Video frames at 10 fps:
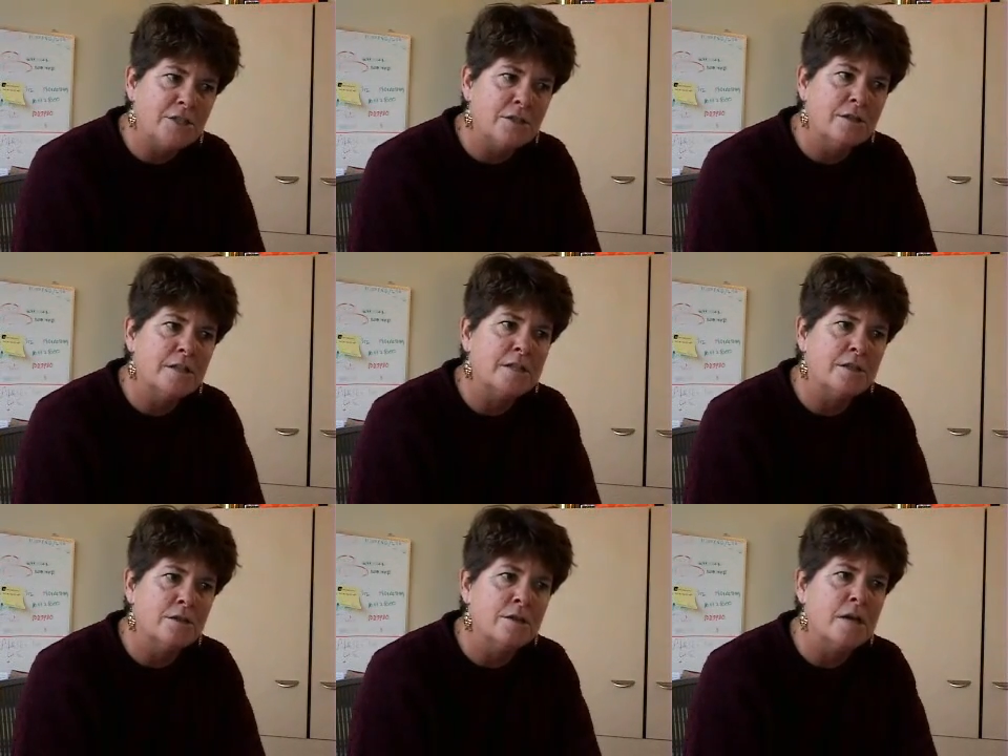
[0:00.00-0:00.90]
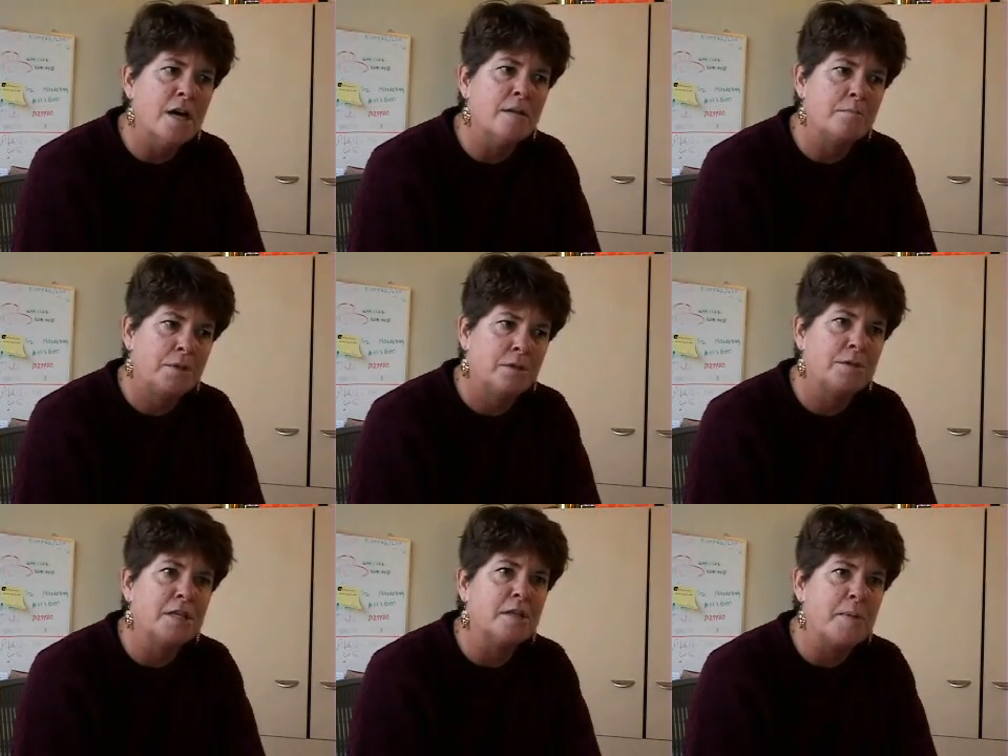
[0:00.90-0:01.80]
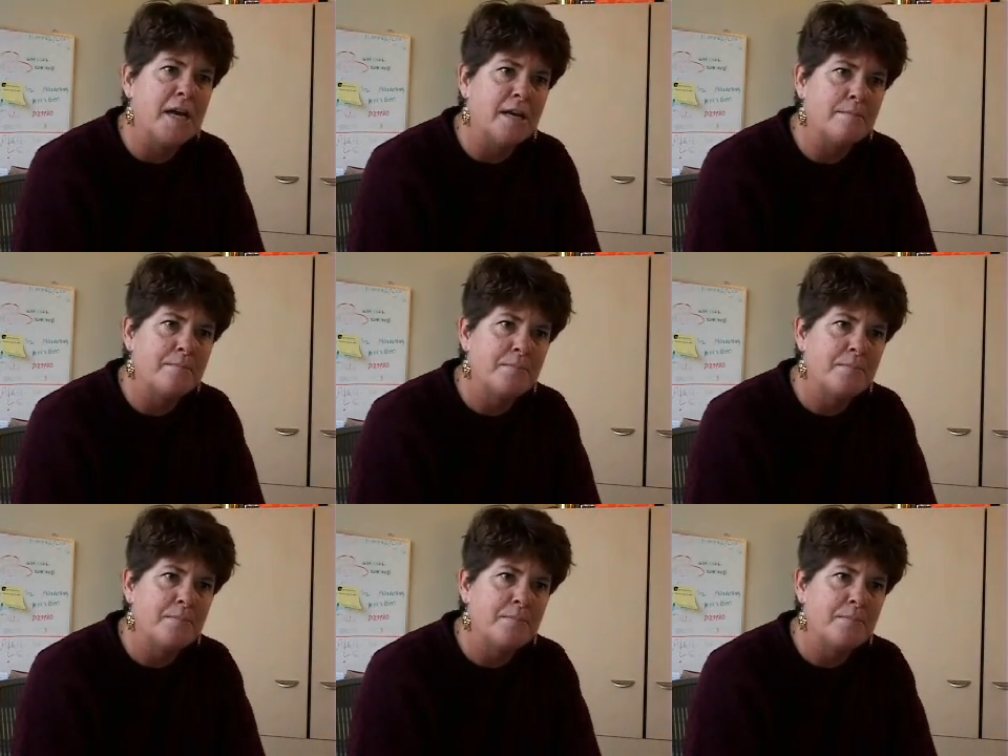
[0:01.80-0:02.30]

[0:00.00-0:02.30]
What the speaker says: sure that you're not polluting the bay.